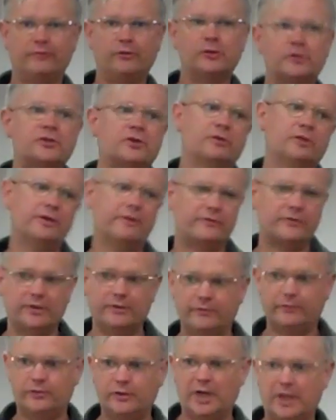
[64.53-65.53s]
I've also lived
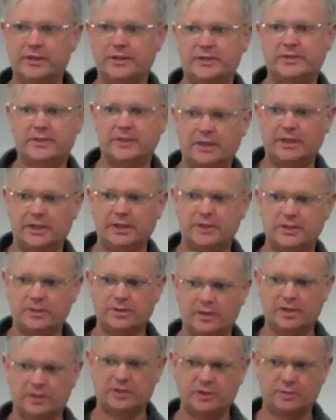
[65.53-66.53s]
in France,
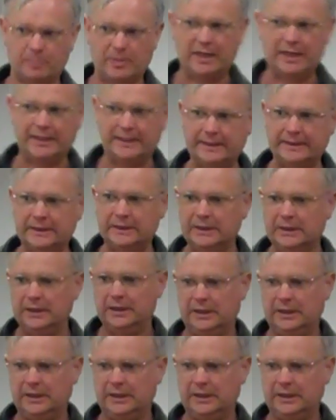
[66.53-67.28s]
Spain,